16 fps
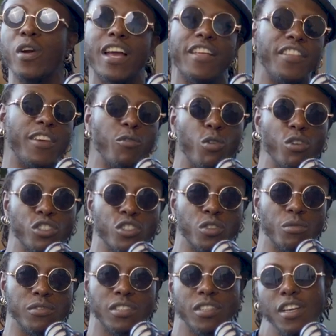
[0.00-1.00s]
where are the
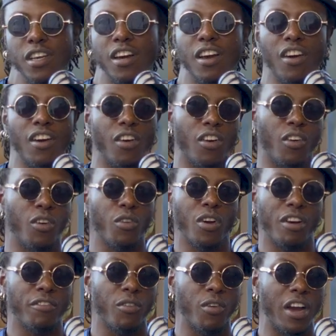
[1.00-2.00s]
washrooms or oh,
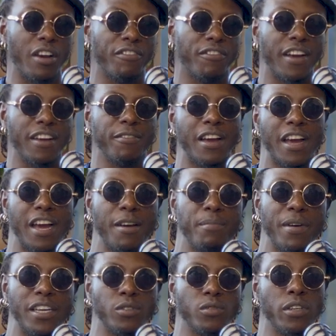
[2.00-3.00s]
whoever Wi-Fi uh,
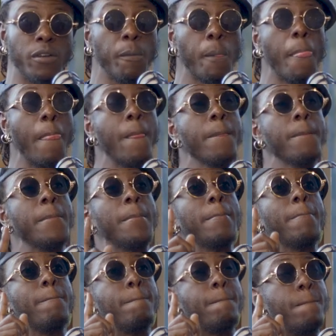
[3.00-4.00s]
password?
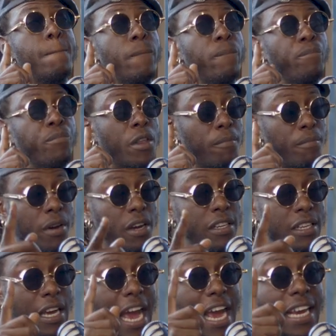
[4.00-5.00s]

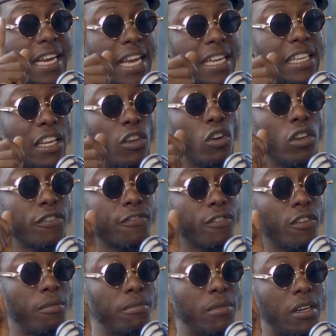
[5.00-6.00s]
But I learned a lot
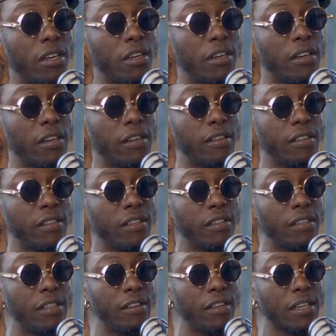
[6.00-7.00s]
from uh,
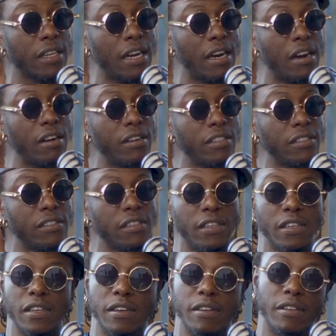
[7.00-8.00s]
the current,
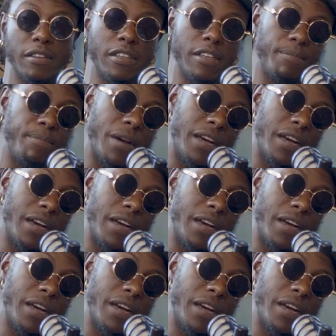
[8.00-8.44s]
uh, the